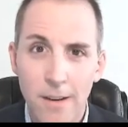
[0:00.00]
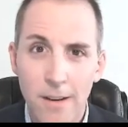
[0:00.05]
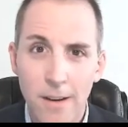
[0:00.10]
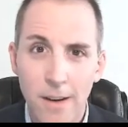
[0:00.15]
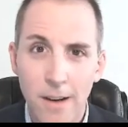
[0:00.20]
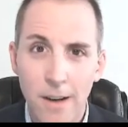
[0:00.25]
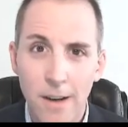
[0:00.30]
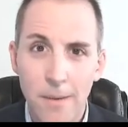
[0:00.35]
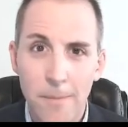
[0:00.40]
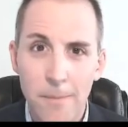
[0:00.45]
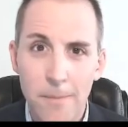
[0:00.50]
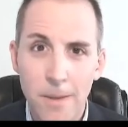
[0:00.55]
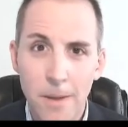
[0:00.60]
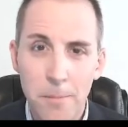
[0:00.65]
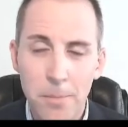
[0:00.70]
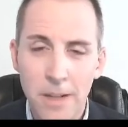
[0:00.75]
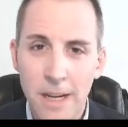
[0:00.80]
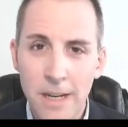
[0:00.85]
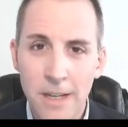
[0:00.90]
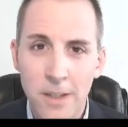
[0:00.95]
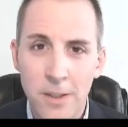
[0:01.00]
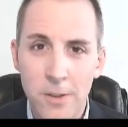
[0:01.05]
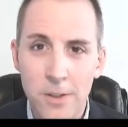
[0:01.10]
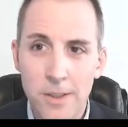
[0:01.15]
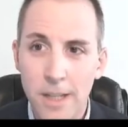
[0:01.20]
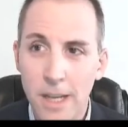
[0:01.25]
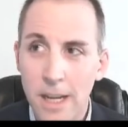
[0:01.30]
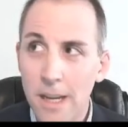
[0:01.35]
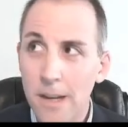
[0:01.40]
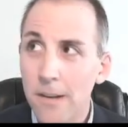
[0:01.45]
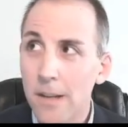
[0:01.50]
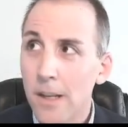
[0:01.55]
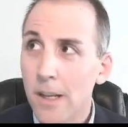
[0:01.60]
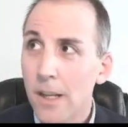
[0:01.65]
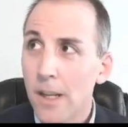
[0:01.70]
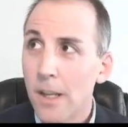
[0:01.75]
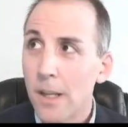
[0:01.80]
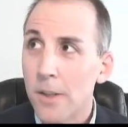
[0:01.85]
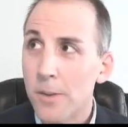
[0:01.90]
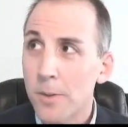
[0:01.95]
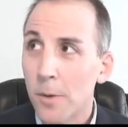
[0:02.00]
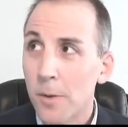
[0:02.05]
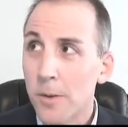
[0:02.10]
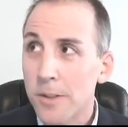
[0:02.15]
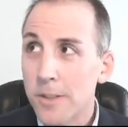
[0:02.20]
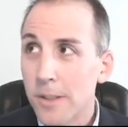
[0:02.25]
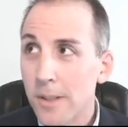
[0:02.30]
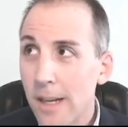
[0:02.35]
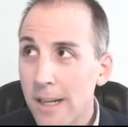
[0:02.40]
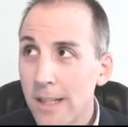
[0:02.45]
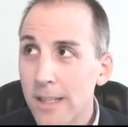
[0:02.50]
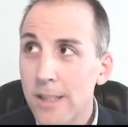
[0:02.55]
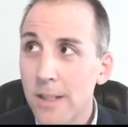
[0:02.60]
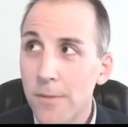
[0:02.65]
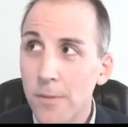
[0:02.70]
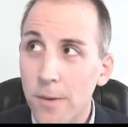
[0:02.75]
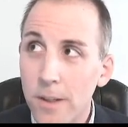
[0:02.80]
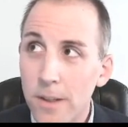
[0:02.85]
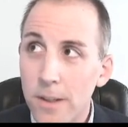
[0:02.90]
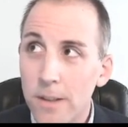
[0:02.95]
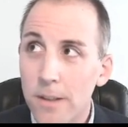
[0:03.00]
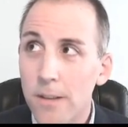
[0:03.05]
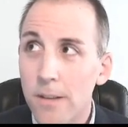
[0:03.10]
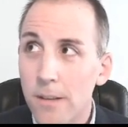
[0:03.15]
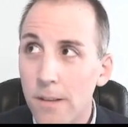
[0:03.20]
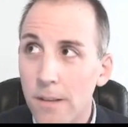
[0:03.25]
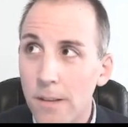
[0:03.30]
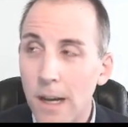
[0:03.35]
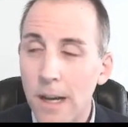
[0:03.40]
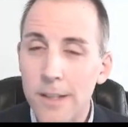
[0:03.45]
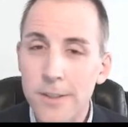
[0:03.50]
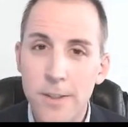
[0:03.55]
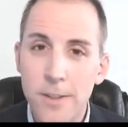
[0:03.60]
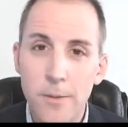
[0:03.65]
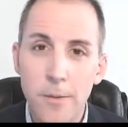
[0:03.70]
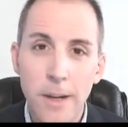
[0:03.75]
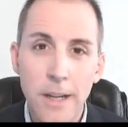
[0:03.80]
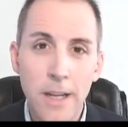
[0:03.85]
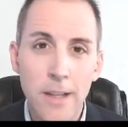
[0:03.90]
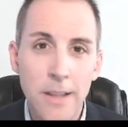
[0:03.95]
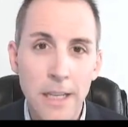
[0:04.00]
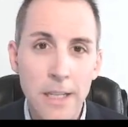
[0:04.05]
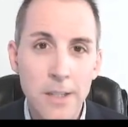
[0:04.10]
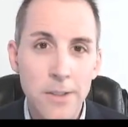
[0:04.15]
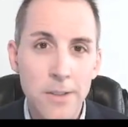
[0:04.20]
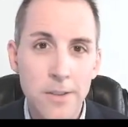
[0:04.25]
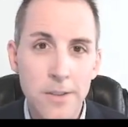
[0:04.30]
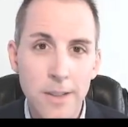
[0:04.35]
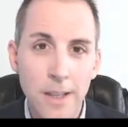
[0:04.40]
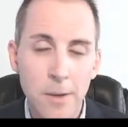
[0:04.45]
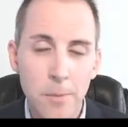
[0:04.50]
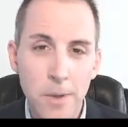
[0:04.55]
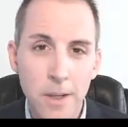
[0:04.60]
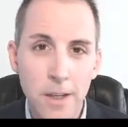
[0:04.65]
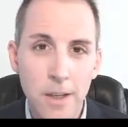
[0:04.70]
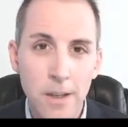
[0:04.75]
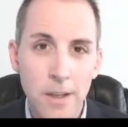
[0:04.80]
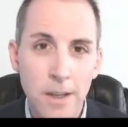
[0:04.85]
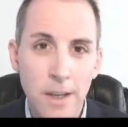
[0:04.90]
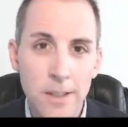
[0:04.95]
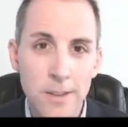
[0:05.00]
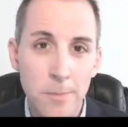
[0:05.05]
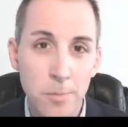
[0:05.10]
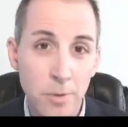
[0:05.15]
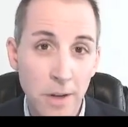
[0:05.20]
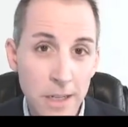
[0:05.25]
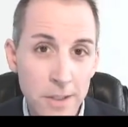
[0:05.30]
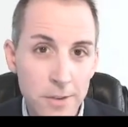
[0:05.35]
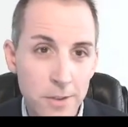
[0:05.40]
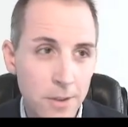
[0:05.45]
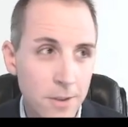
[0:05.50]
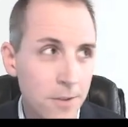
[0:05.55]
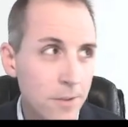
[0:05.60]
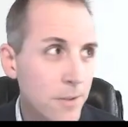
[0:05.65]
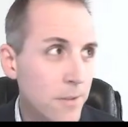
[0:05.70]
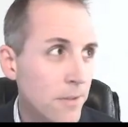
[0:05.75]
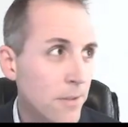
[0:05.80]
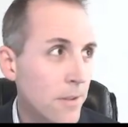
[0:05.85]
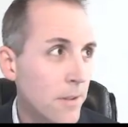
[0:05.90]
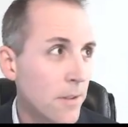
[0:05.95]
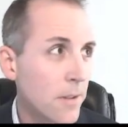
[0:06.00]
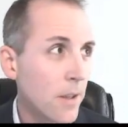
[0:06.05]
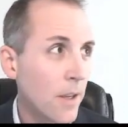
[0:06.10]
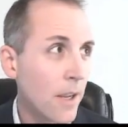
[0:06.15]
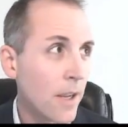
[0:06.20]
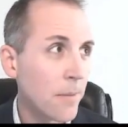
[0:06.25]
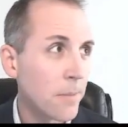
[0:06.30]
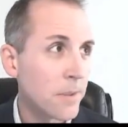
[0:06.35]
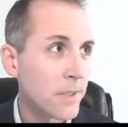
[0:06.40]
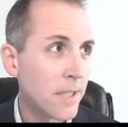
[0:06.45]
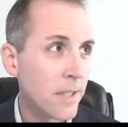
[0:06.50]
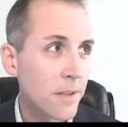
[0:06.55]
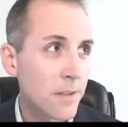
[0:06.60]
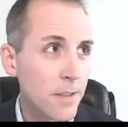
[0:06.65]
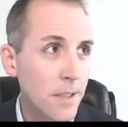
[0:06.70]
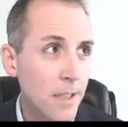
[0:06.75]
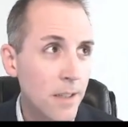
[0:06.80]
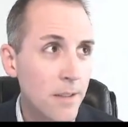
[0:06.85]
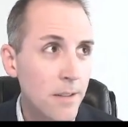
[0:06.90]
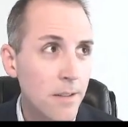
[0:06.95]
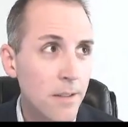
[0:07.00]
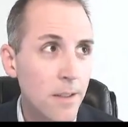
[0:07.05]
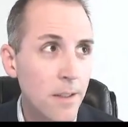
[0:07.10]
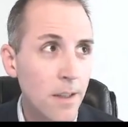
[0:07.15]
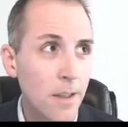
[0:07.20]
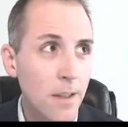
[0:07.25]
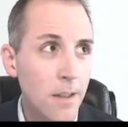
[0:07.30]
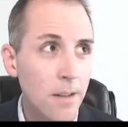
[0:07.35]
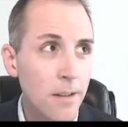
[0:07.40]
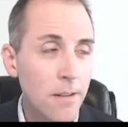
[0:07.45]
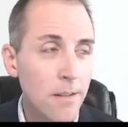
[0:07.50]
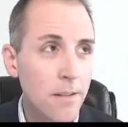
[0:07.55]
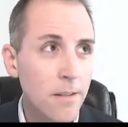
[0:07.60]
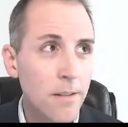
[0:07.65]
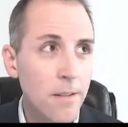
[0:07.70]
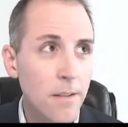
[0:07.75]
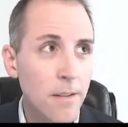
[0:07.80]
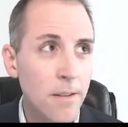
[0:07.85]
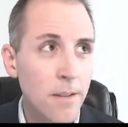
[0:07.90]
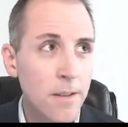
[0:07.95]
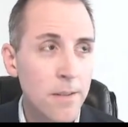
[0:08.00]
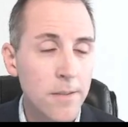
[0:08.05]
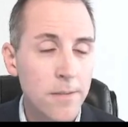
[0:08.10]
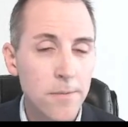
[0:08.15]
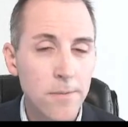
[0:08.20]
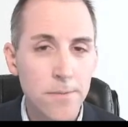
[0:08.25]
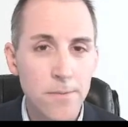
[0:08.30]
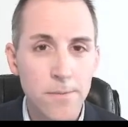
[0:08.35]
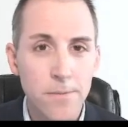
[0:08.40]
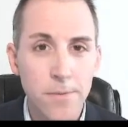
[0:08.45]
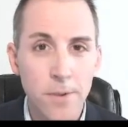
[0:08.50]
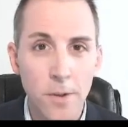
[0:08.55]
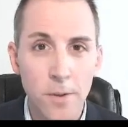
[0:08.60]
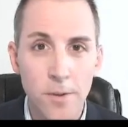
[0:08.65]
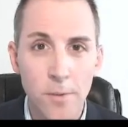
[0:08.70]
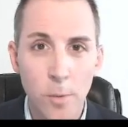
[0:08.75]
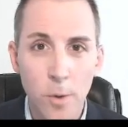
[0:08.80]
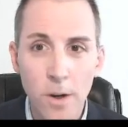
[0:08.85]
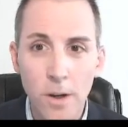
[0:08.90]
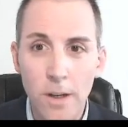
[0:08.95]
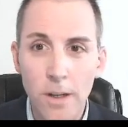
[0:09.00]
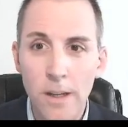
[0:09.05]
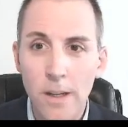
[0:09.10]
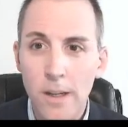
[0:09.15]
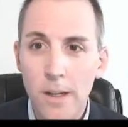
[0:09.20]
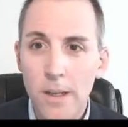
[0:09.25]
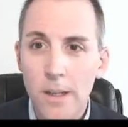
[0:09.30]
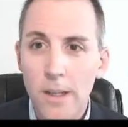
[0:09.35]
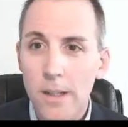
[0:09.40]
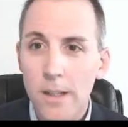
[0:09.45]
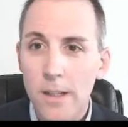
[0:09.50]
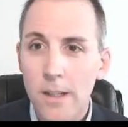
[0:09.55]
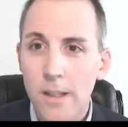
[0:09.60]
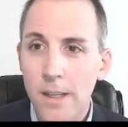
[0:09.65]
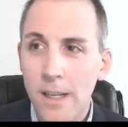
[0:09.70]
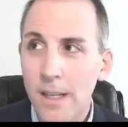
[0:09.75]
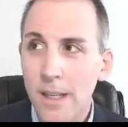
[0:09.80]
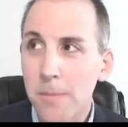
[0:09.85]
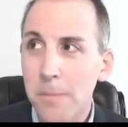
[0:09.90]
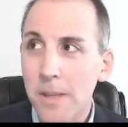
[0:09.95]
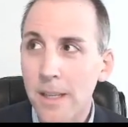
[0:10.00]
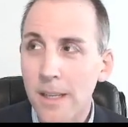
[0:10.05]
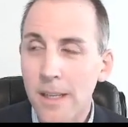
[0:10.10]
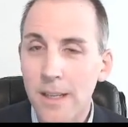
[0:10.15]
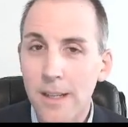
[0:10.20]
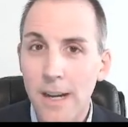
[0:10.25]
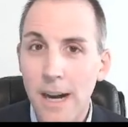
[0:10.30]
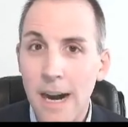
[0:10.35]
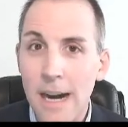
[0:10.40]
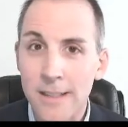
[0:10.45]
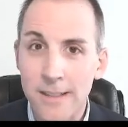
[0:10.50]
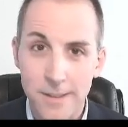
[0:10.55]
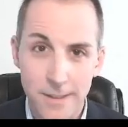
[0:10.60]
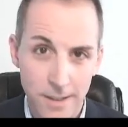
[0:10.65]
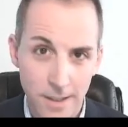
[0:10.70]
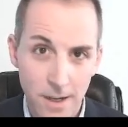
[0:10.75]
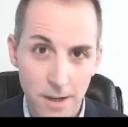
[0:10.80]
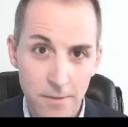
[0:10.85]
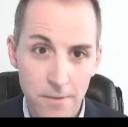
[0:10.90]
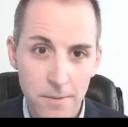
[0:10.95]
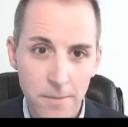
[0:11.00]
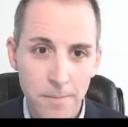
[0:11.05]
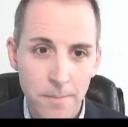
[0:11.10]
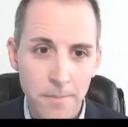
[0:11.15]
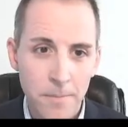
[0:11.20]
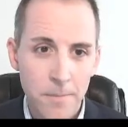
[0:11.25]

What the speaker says: apply to your state. And so there's a lot of different laws and regulations that we as appraisers, and particularly in this field of work, need to be cognizant of.